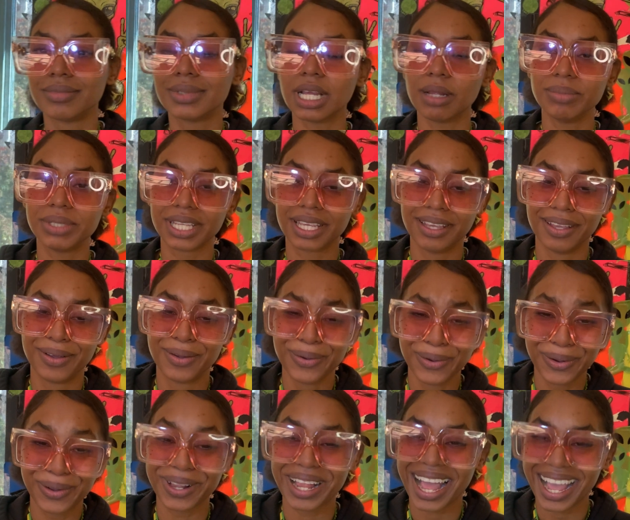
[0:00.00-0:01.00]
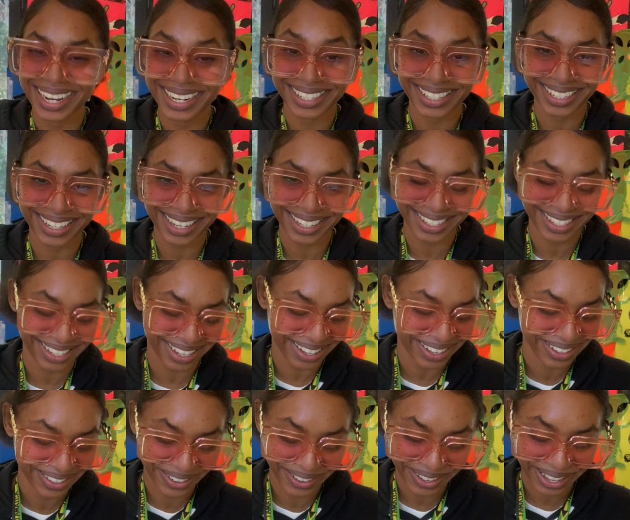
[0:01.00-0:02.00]
tell them to Google Haile Selassie,
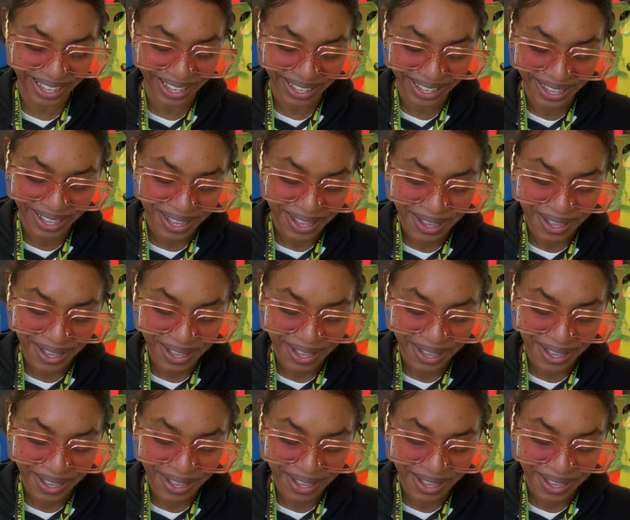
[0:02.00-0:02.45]
okay?